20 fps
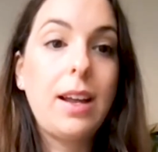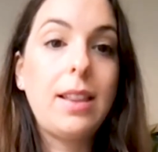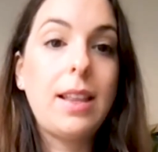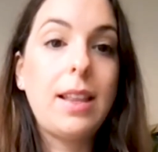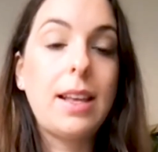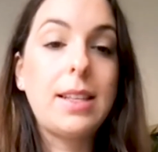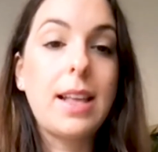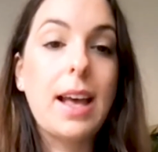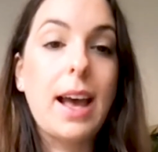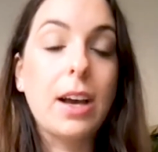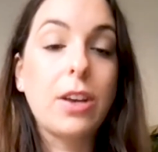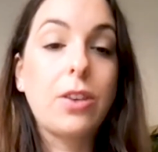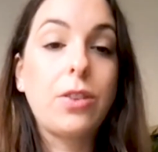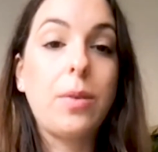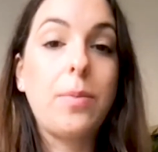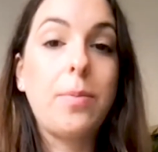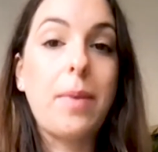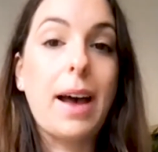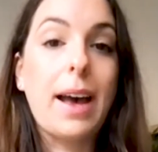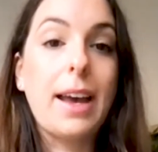There's the
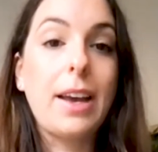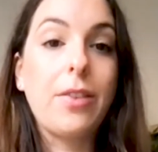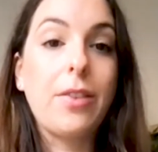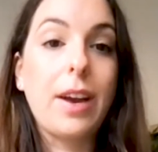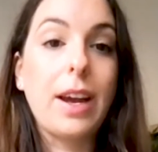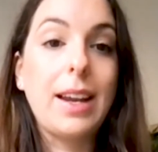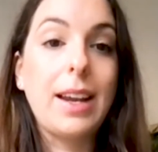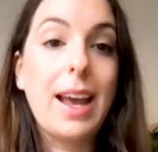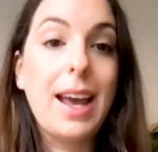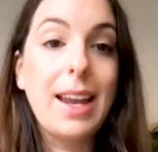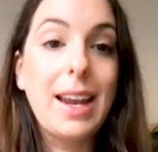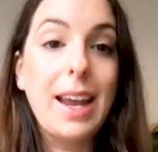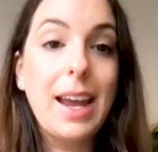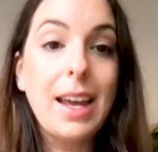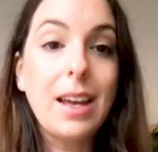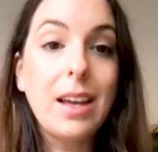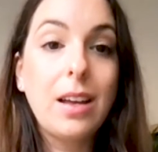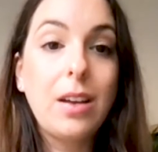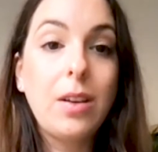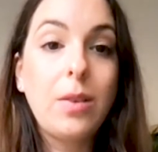actual migraine
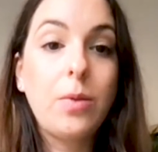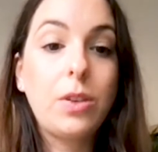headache,